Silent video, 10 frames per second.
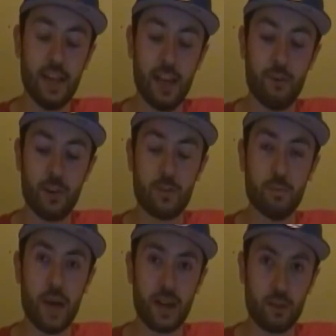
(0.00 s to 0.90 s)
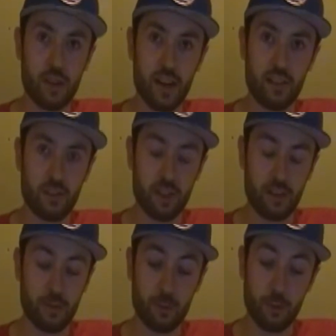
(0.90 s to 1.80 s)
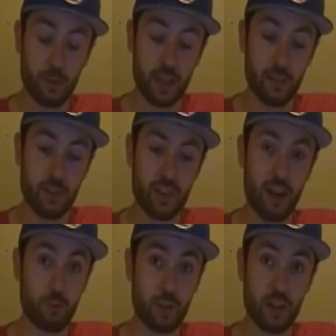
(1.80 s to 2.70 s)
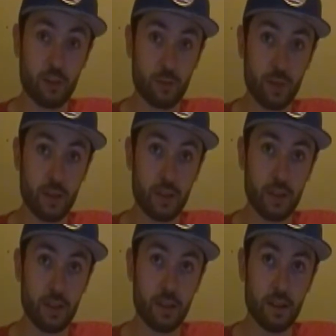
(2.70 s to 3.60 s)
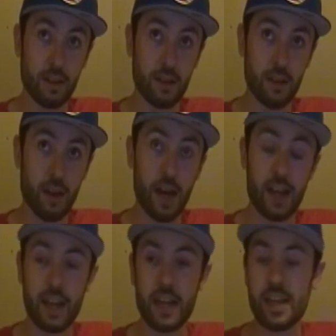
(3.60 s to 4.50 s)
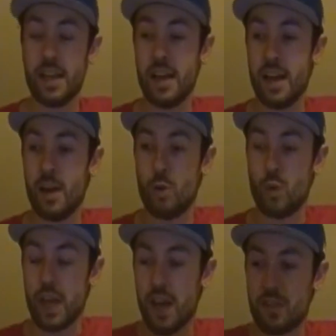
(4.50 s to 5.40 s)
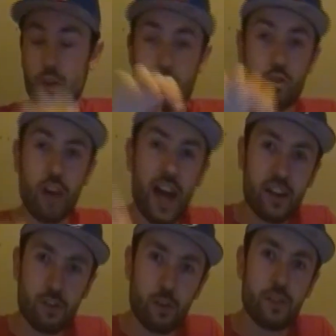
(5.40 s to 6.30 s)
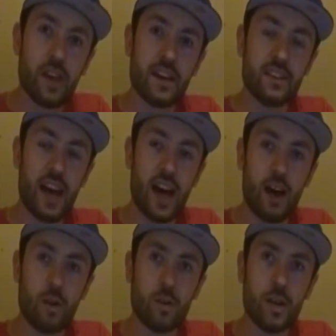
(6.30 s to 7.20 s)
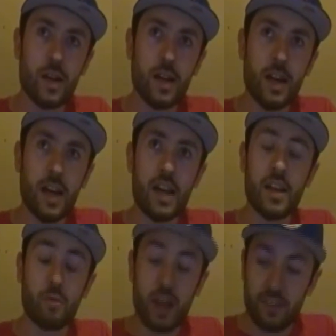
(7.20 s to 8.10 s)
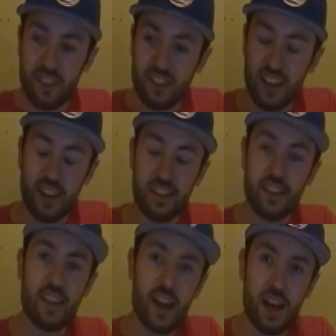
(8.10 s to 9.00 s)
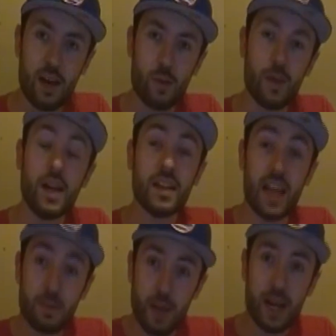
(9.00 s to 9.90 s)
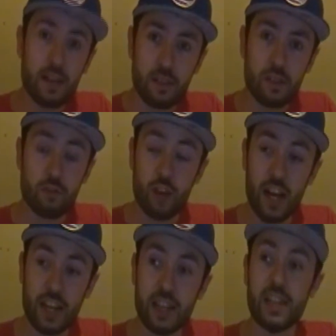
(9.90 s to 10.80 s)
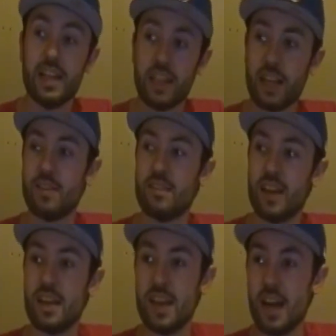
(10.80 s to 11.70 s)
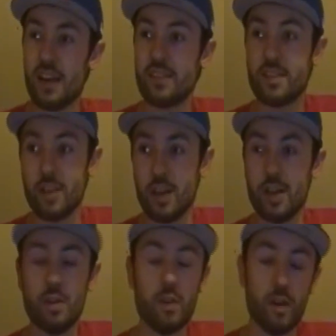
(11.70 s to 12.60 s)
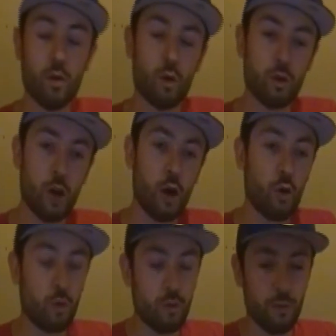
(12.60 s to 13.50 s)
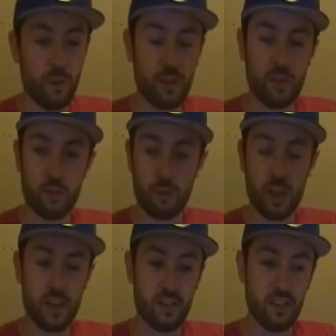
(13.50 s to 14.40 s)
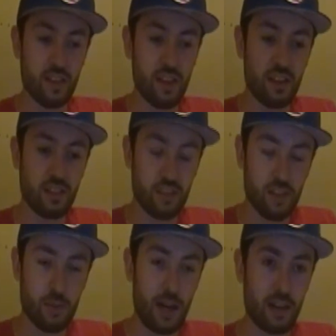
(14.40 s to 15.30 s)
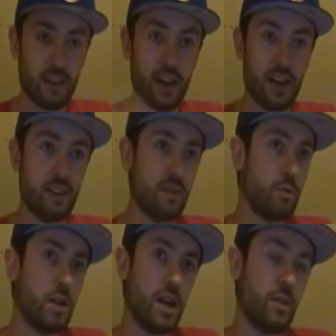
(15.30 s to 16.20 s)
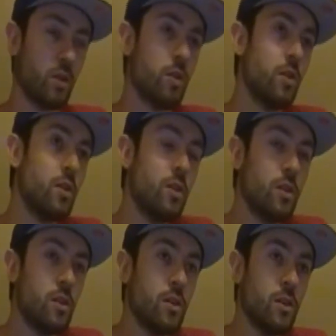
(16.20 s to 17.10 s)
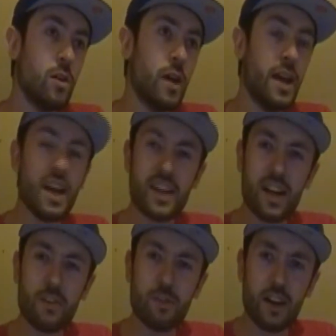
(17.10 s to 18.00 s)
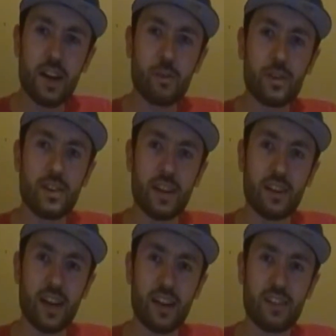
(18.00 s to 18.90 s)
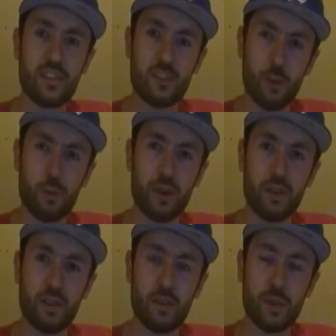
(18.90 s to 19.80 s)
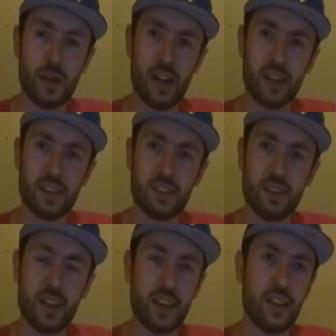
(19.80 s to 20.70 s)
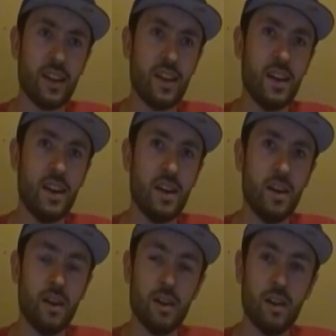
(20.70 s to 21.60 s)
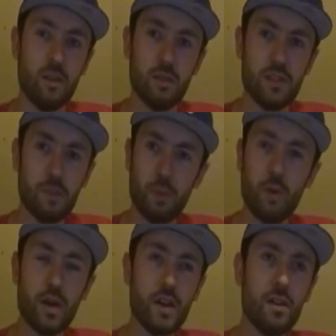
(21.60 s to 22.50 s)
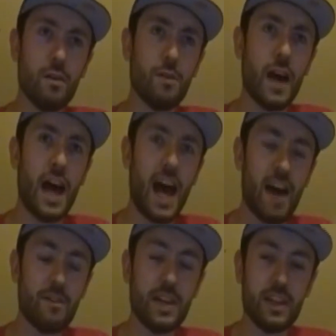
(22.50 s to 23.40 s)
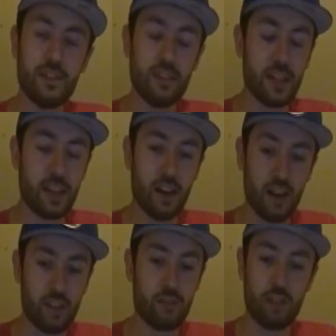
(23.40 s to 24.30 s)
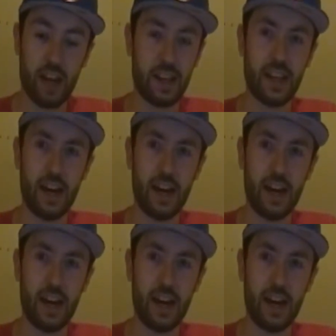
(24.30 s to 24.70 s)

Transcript: if it's monetizing, like if it's advertiser friendly. And we have to check certain things out. And then we have to send it to them. They manually check it, and they say yes, good, or no, this is this and this, demonetized, whatever. And I kind of find that kind of stupid, to be honest. Like, what's the point of having, like, us check it